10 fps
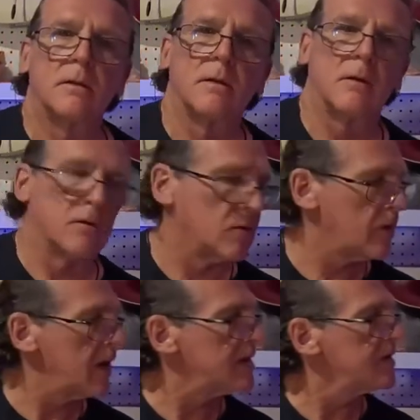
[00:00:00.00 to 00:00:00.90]
Don't go
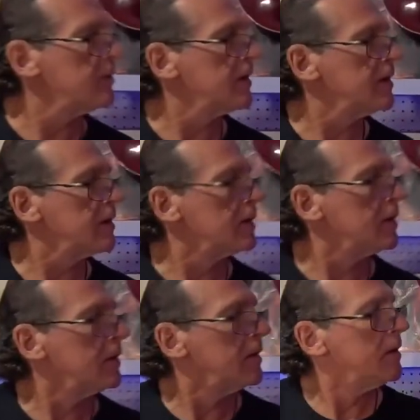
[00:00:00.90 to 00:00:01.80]
crazy with it.
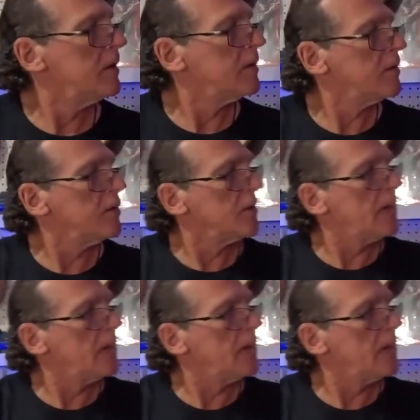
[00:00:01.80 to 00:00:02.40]
Tune her